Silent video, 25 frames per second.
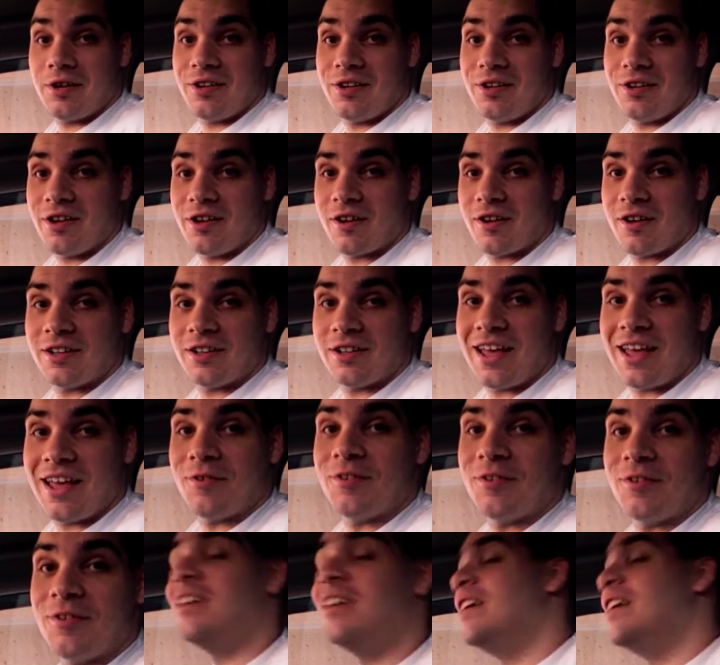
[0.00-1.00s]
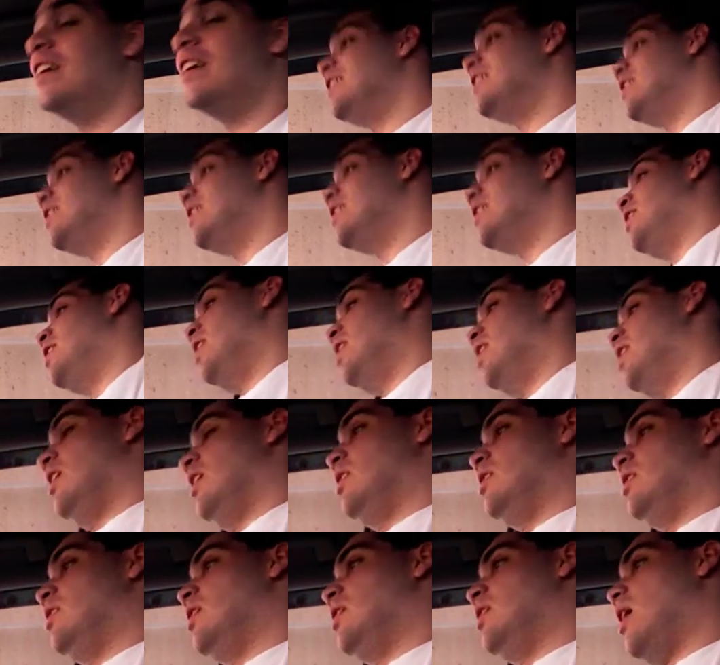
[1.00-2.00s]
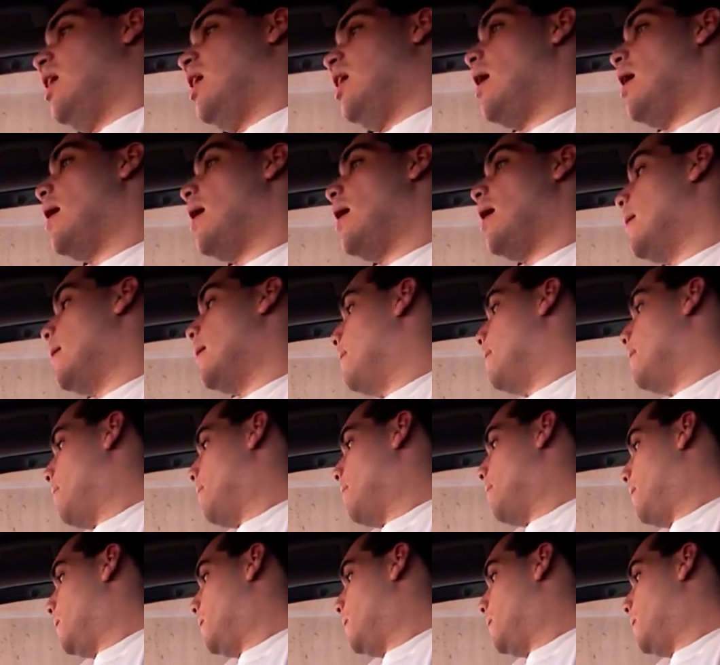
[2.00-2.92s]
you're on that one.